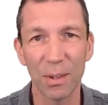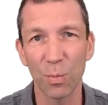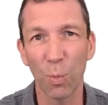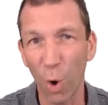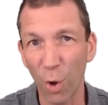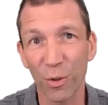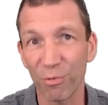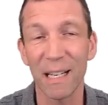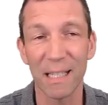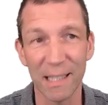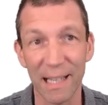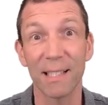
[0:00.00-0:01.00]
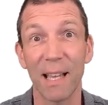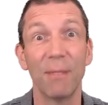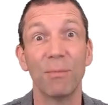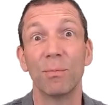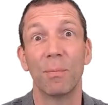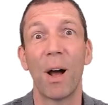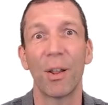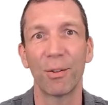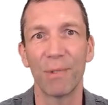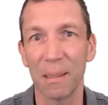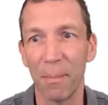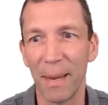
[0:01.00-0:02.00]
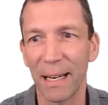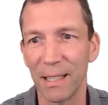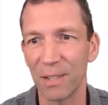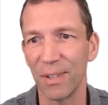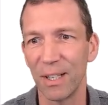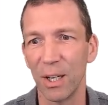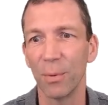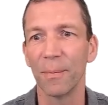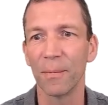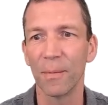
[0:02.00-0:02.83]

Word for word: what the reason is, part of the reason I'm making this video.